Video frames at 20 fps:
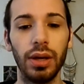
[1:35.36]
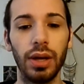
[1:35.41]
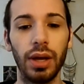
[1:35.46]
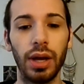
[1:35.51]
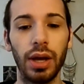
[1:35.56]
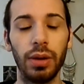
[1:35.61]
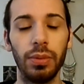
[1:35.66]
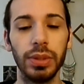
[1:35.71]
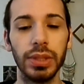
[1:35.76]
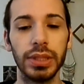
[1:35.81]

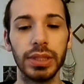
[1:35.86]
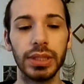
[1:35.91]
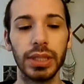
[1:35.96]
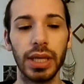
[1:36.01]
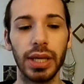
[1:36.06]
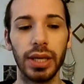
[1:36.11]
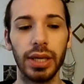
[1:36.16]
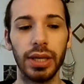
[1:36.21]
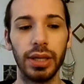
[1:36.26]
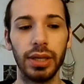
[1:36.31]
I would
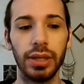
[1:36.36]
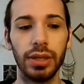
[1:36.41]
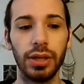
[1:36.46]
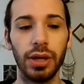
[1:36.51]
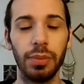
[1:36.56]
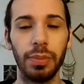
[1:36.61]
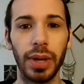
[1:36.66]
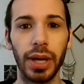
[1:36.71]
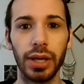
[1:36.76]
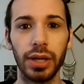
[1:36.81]
say go
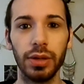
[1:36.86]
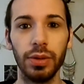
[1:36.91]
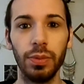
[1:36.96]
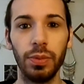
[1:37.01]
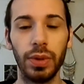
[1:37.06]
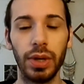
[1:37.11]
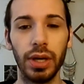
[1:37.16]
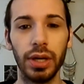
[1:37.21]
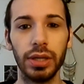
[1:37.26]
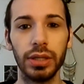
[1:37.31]
back and
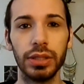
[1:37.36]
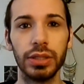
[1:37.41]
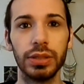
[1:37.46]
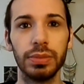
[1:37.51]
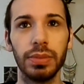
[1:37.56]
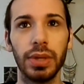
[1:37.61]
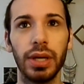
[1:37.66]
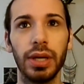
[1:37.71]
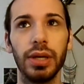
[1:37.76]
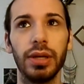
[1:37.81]
watch
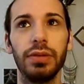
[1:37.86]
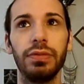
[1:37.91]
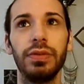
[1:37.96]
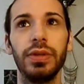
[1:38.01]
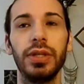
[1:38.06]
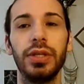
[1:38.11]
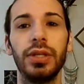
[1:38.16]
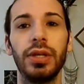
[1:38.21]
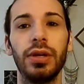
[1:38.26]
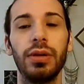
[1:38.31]
my
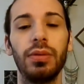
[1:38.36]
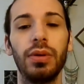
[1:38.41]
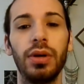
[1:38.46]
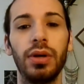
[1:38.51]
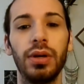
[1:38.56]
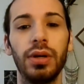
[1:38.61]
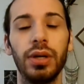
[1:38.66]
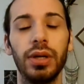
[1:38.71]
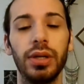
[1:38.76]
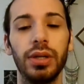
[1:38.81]
video
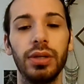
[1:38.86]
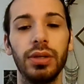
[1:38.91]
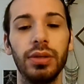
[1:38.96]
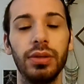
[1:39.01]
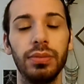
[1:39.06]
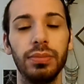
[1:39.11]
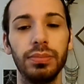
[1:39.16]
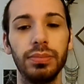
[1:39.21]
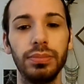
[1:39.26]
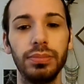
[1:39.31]
on
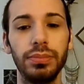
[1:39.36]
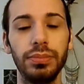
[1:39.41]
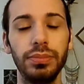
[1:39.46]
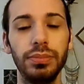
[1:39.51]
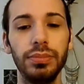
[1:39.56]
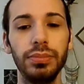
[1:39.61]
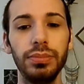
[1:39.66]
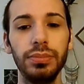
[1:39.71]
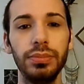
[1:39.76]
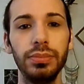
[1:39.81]

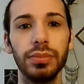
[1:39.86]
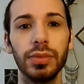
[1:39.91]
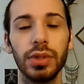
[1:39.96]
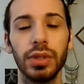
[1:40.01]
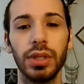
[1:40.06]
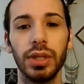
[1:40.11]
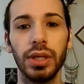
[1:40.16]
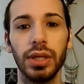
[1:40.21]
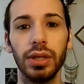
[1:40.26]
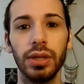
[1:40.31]

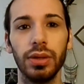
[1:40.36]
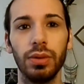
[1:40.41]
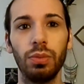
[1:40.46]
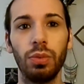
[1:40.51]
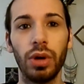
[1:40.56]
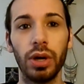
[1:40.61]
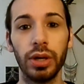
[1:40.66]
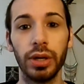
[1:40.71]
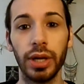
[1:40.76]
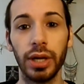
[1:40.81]
the
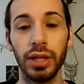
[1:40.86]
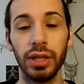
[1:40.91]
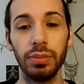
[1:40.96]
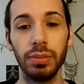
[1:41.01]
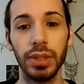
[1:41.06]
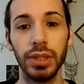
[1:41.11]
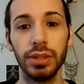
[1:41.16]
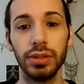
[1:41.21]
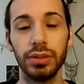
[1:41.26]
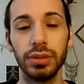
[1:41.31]
water
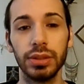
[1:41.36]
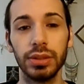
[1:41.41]
element,